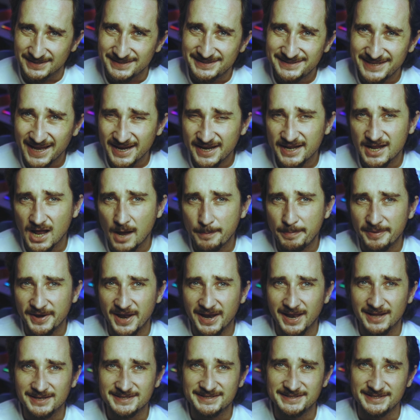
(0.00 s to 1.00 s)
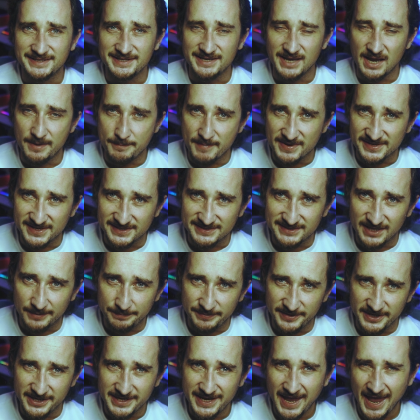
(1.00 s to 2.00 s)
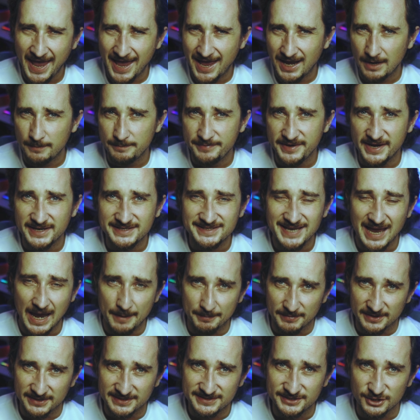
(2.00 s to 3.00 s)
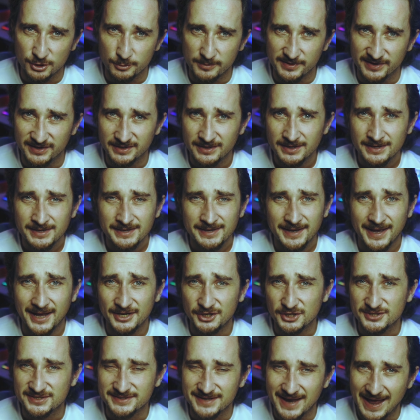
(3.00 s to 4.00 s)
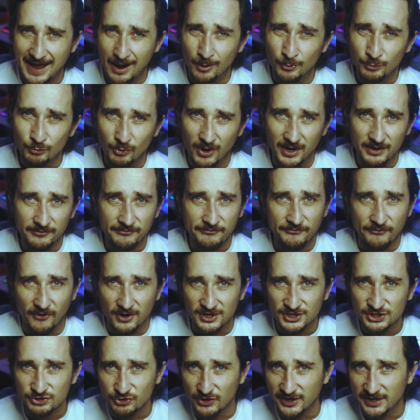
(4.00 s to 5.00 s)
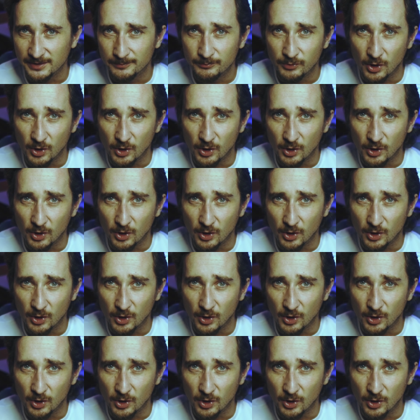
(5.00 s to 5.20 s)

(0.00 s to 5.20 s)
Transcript: setting up an LLC in Mississippi can be a time-consuming and just an outright frustrating